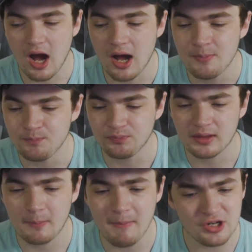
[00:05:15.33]

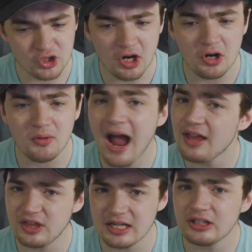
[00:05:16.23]
Manjaro,
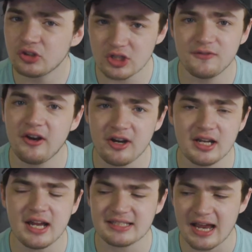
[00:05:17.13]
I think it looks very
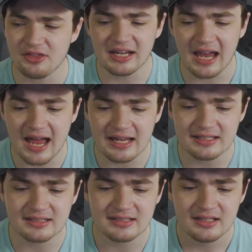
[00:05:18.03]
nice. I think it
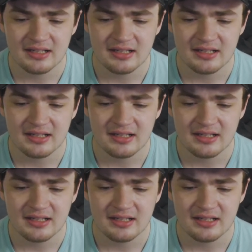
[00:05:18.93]
has